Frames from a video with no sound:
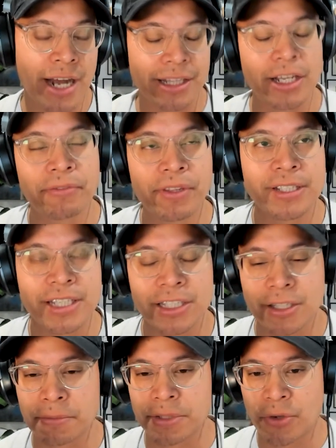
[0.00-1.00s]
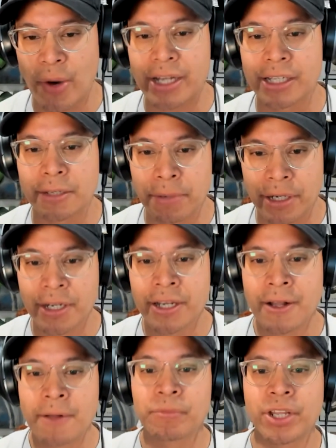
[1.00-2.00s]
of the systems directly, but
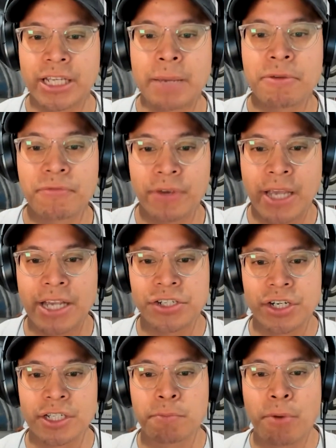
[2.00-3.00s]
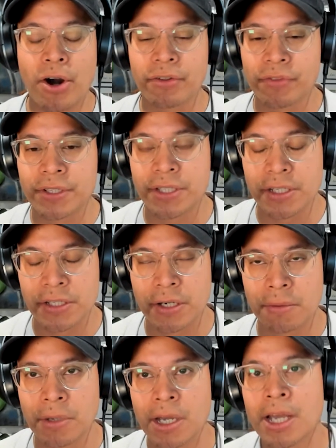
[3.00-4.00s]
that gamification is part of the
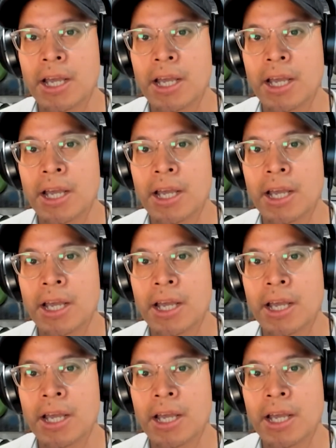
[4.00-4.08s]
system.